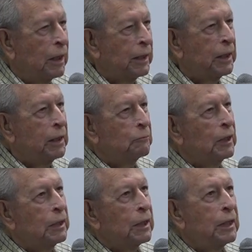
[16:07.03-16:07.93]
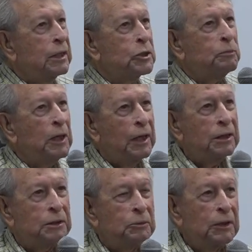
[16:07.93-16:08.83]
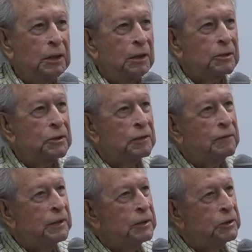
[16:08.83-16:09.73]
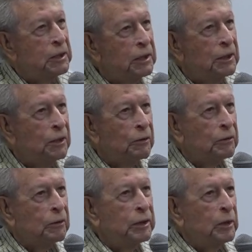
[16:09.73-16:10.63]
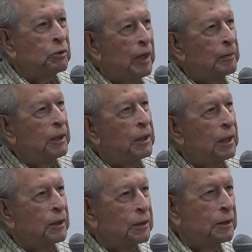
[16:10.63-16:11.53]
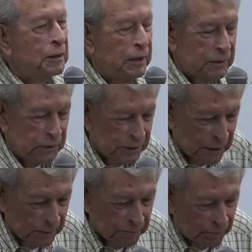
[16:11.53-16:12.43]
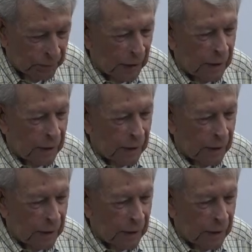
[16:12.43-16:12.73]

and he really he aspired to be a civil engineer, although he probably not heard that term,